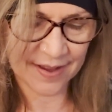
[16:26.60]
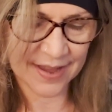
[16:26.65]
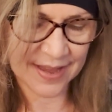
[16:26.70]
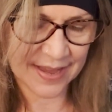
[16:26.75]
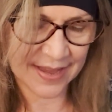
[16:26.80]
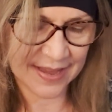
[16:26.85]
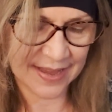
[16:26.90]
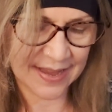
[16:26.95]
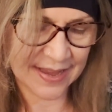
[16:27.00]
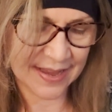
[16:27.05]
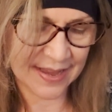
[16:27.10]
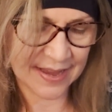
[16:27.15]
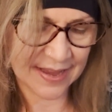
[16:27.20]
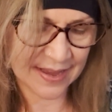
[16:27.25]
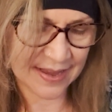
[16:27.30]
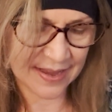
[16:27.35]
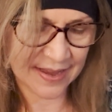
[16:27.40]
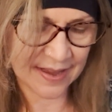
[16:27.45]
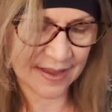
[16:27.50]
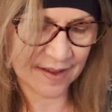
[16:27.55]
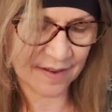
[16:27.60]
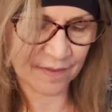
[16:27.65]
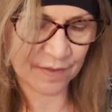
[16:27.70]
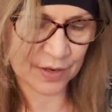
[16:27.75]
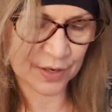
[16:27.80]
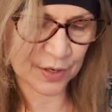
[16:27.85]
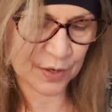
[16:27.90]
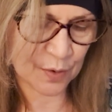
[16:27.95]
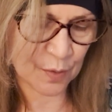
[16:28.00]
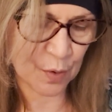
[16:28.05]
Okay. For
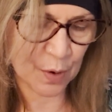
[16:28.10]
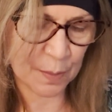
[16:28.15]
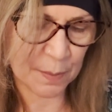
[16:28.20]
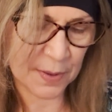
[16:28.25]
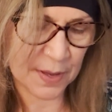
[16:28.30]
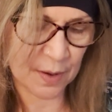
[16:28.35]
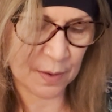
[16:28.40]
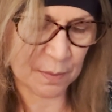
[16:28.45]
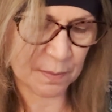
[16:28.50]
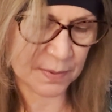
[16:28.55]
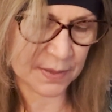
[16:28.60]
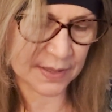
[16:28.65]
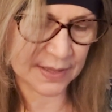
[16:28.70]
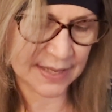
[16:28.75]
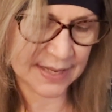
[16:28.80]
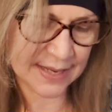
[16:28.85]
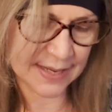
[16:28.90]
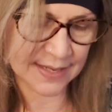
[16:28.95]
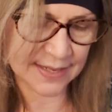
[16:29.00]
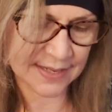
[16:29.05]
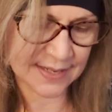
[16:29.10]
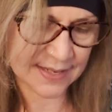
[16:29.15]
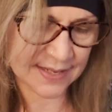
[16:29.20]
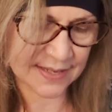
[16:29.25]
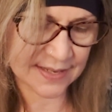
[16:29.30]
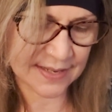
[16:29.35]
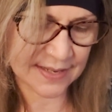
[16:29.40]
Scorpio, please.